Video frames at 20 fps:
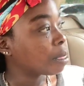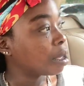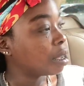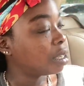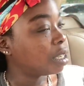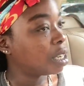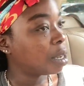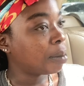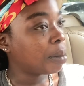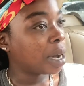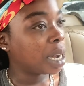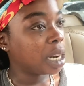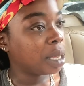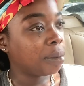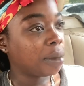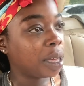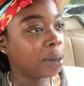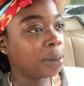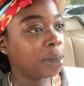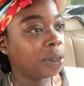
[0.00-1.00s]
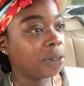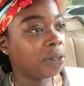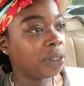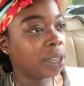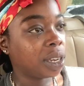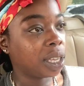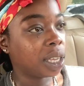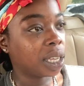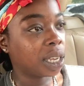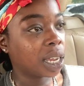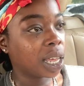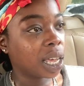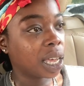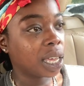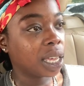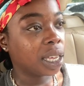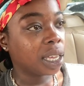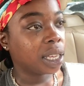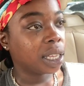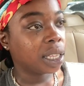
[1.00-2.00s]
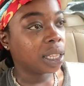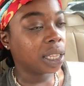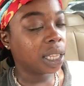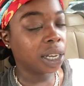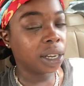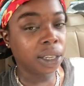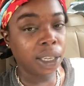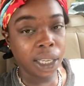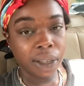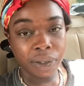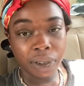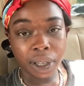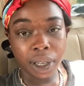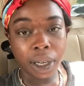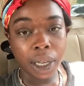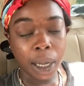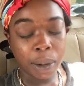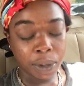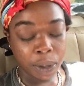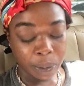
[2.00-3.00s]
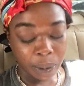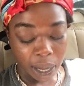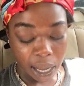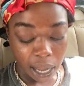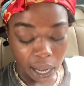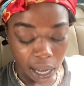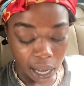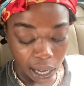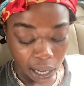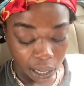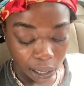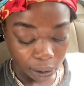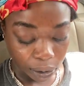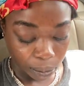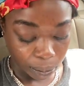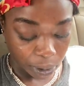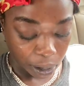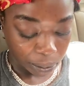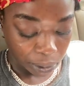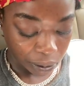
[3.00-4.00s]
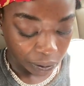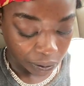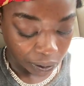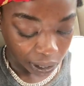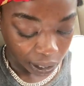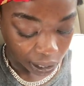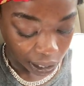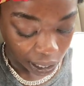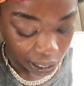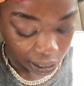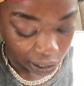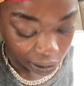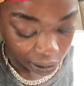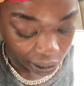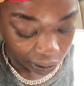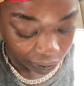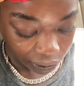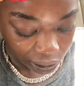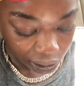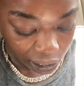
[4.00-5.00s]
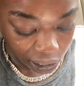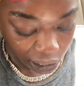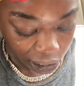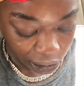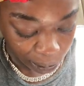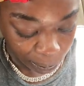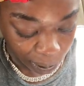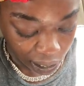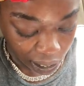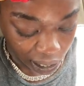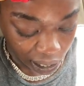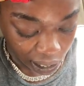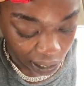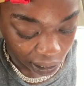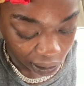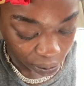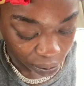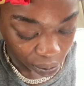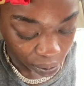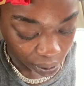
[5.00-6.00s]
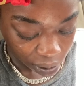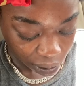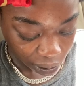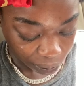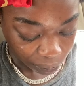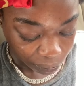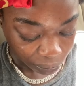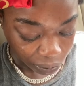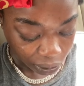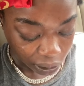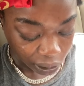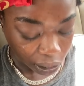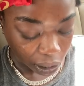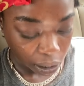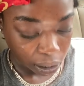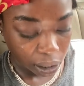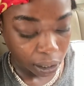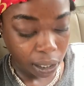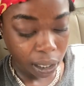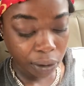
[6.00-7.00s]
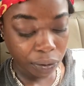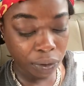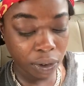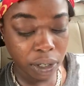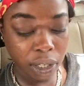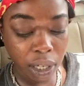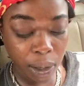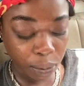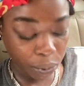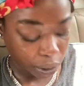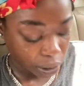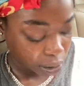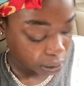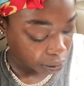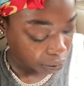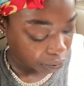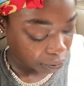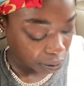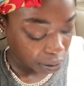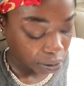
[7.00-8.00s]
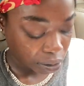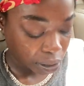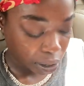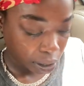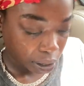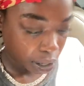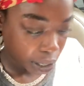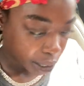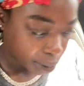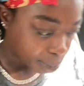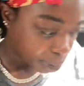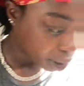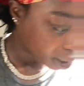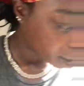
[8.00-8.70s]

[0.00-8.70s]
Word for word: somebody may be feeling like they're leaving cups behind or maybe feeling like they're leaving things behind or they're looking for somewhere to fill their cups